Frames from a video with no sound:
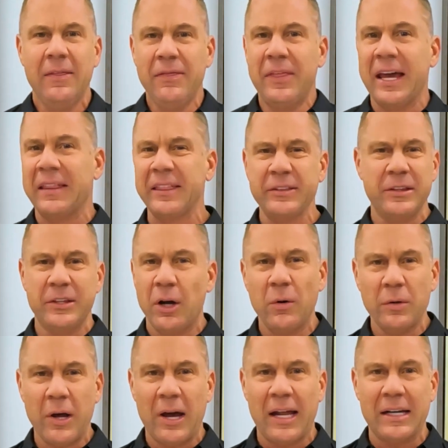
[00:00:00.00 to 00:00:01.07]
They
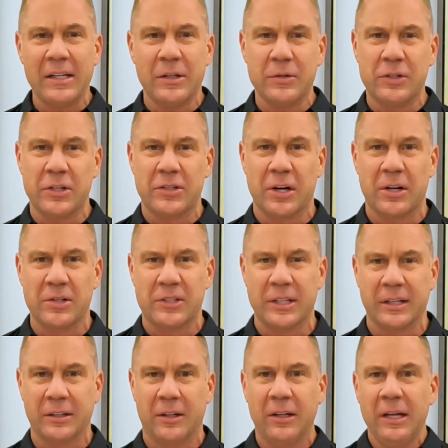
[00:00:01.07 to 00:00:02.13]
don't know how to use a turn
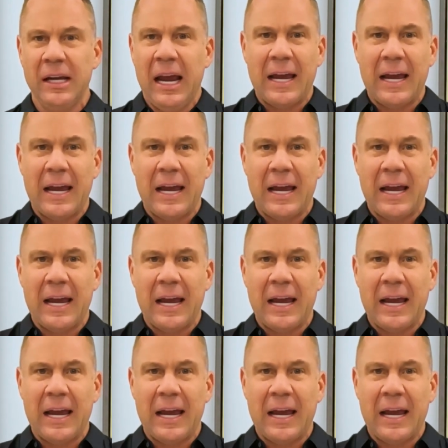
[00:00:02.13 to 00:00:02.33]
signal,